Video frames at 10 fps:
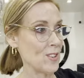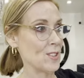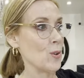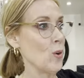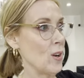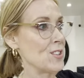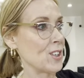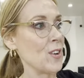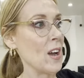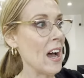So always
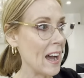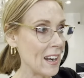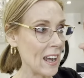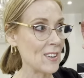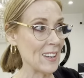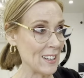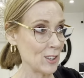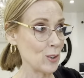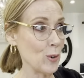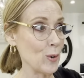go highlight the
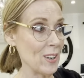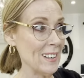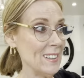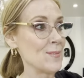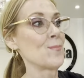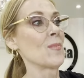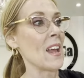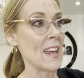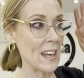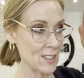inner corner
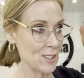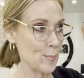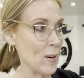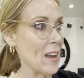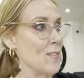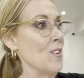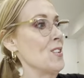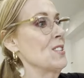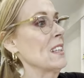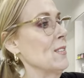and under the brow
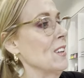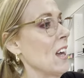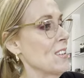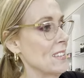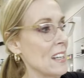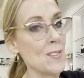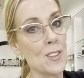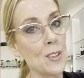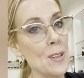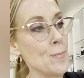first to give it a nice depth looking